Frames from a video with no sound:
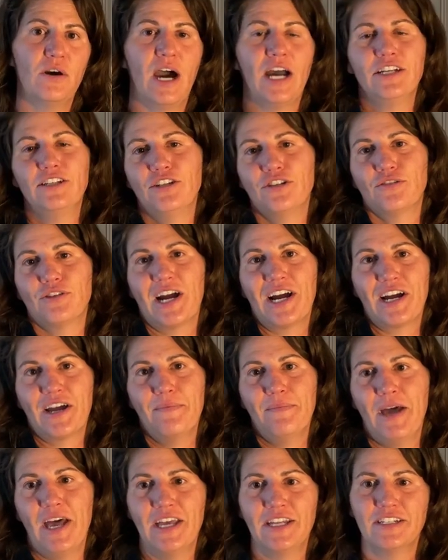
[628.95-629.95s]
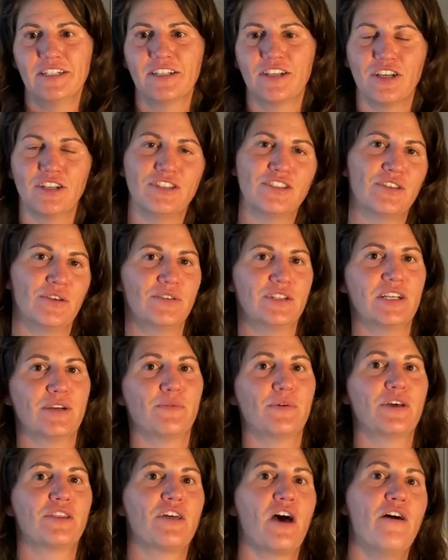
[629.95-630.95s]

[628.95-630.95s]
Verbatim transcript: I do recommend consulting with